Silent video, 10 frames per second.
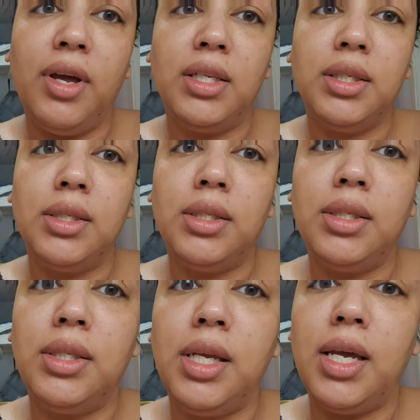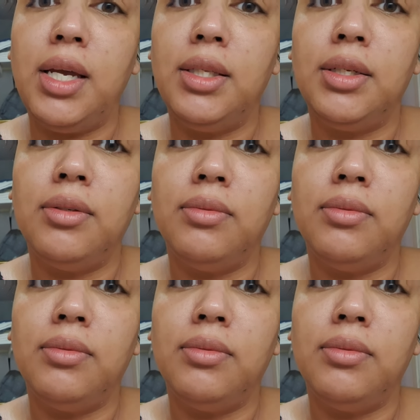guys can see it.